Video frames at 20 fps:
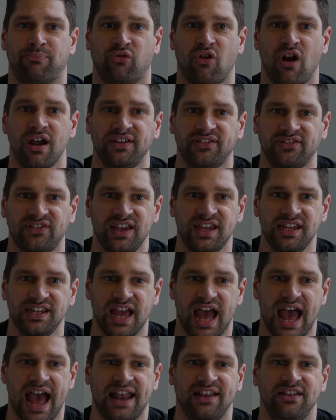
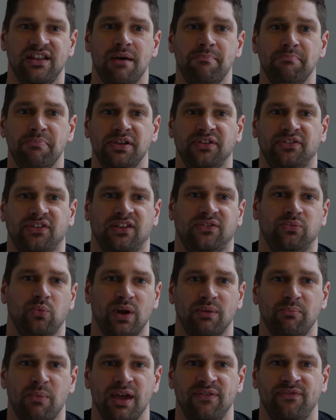Pricing and numbers is
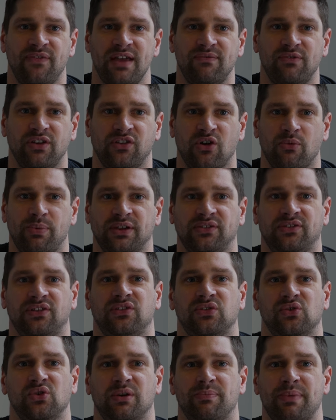one of my favorite topics to
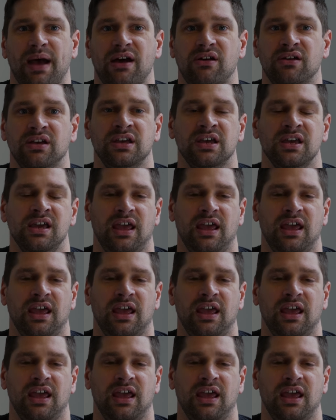talk about.